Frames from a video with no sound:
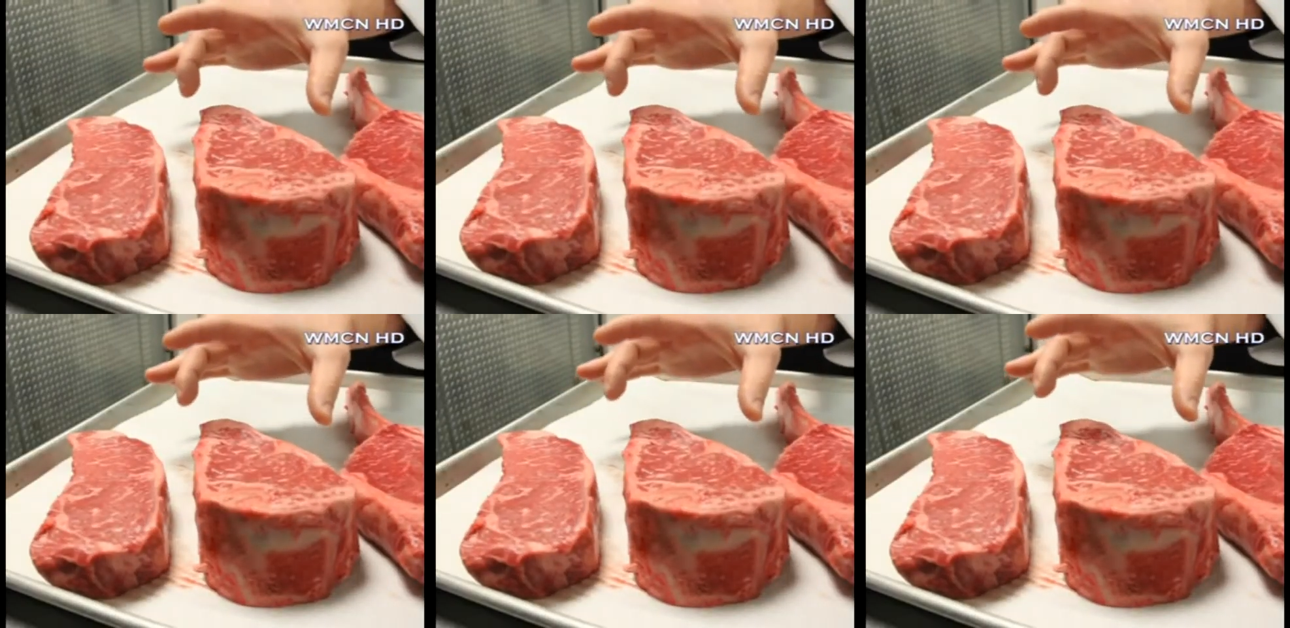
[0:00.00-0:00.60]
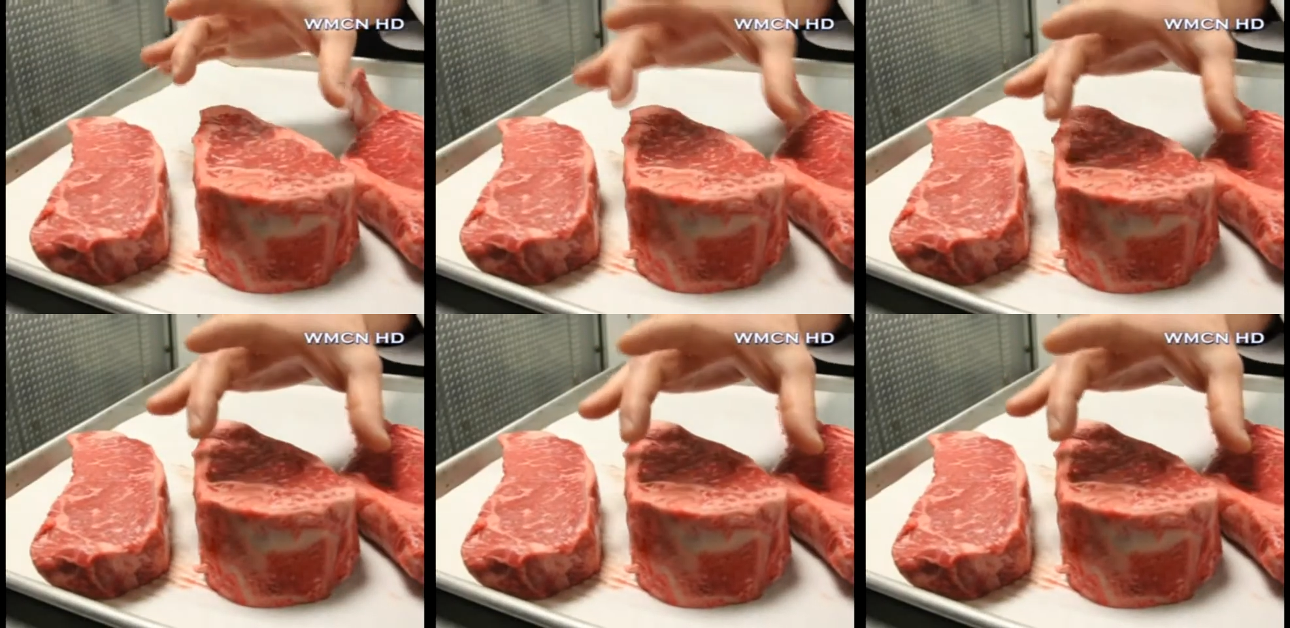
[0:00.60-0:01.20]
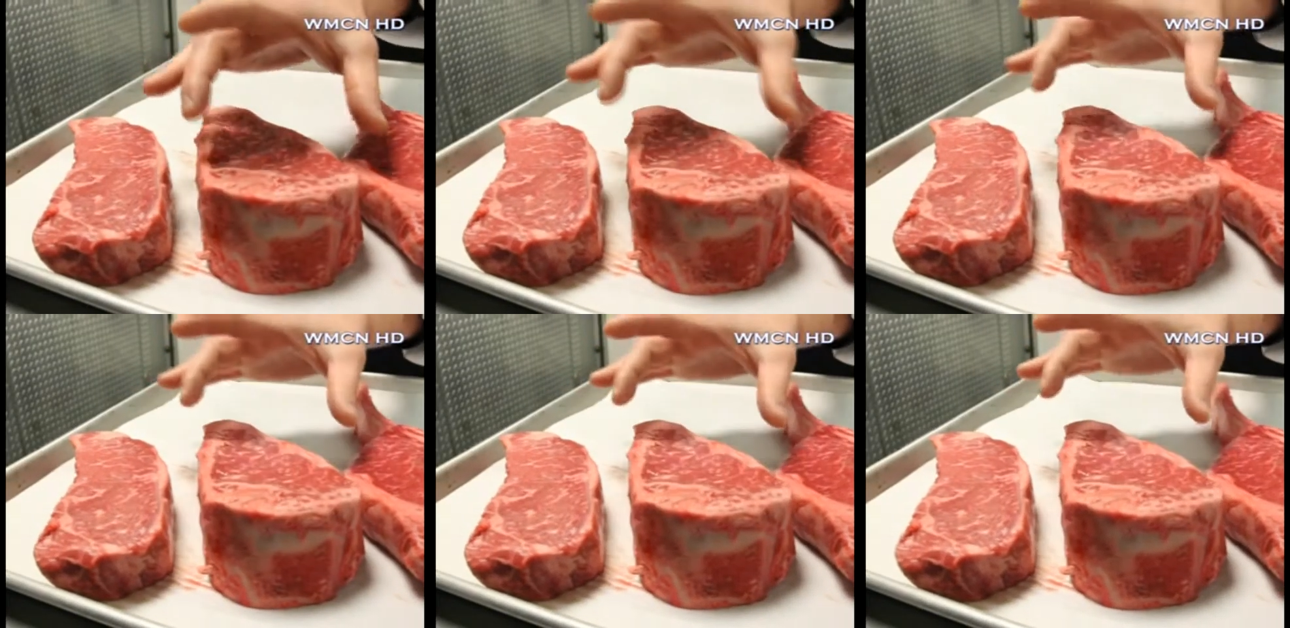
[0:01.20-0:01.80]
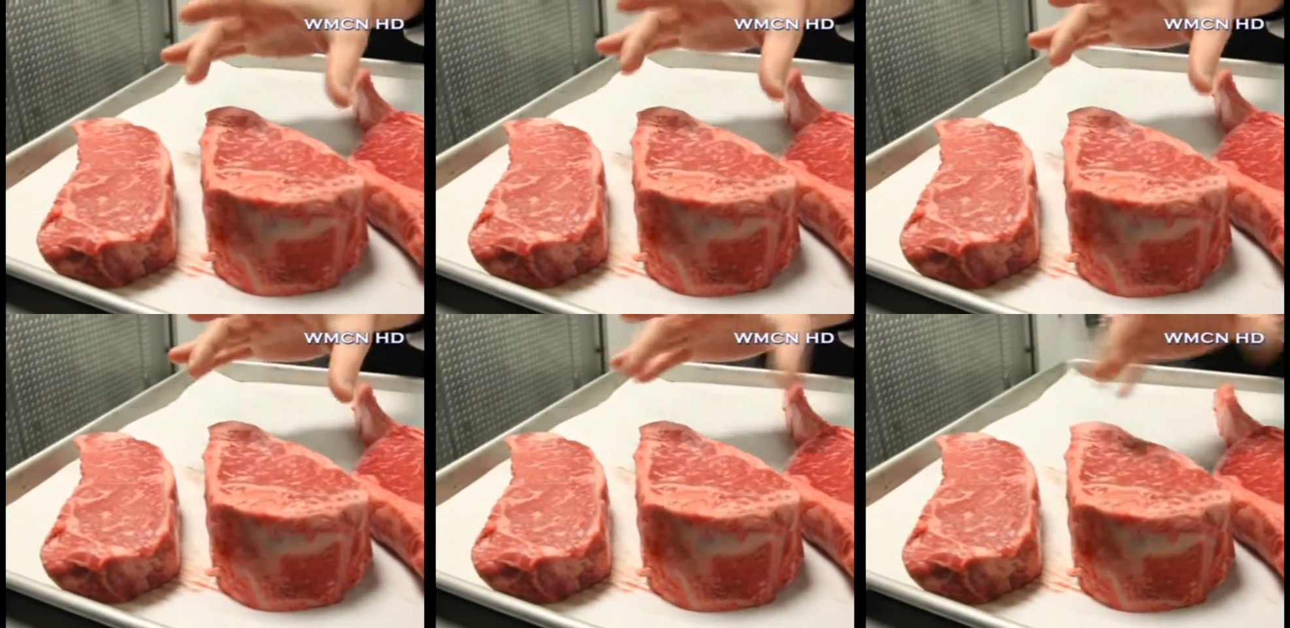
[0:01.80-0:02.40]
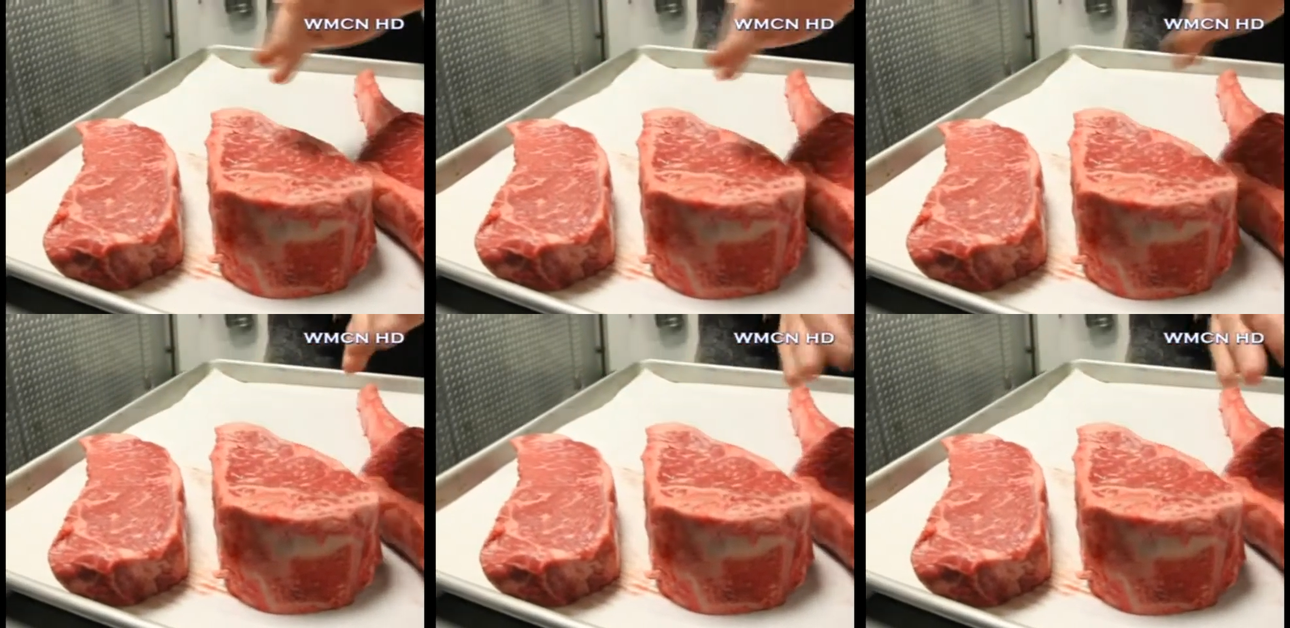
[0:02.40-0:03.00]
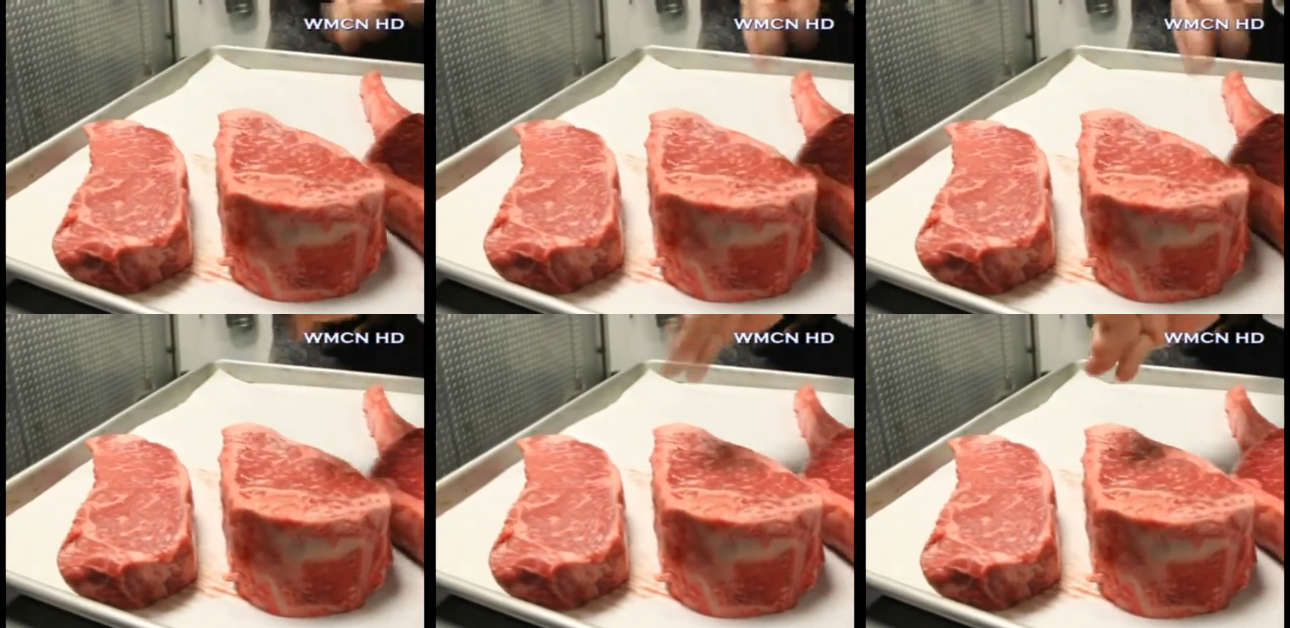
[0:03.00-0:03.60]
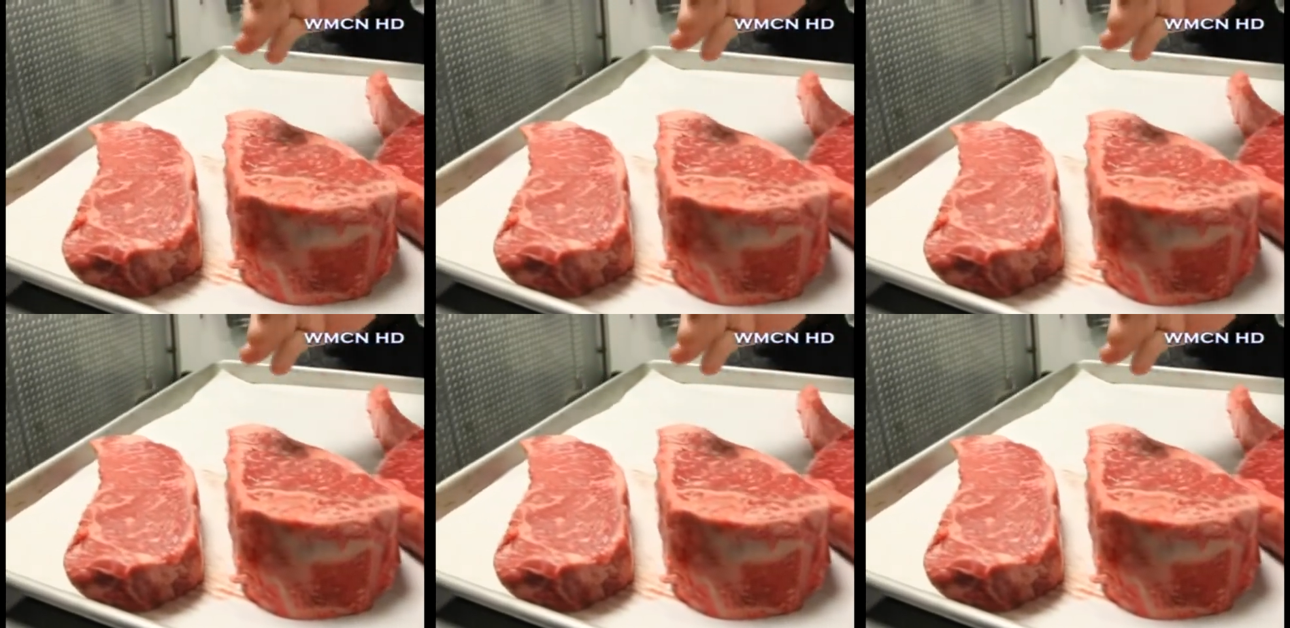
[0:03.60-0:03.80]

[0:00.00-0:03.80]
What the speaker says: [unreadable: no face in view]